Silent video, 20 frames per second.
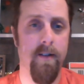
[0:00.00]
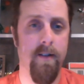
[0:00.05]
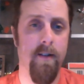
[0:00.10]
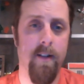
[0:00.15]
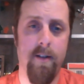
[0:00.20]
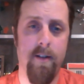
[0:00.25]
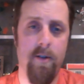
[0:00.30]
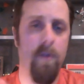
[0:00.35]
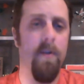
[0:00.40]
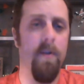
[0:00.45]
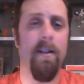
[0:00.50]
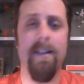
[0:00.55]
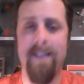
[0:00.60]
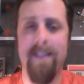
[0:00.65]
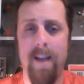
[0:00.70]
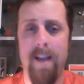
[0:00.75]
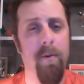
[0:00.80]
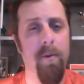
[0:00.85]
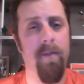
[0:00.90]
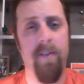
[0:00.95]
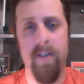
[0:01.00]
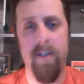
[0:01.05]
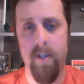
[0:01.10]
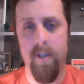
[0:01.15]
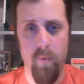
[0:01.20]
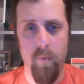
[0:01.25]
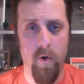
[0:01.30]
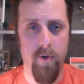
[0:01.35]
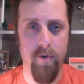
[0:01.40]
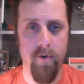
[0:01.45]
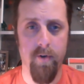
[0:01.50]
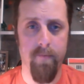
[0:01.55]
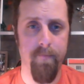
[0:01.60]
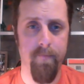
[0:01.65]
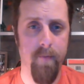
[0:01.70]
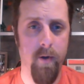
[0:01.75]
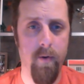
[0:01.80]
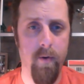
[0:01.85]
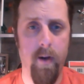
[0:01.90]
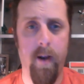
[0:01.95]
Let's use an example of a dishwasher,
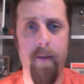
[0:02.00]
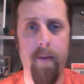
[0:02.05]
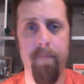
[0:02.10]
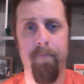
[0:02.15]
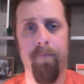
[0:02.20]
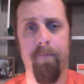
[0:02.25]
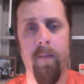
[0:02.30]
okay?